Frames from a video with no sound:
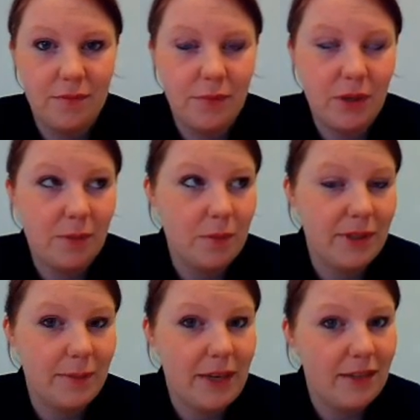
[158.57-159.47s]

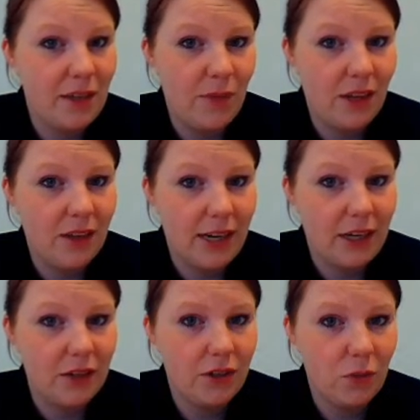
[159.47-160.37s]
probably means something like
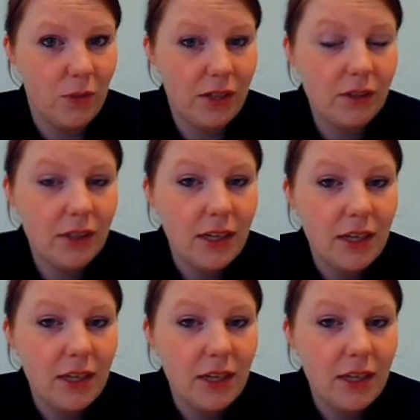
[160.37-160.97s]
goodwill,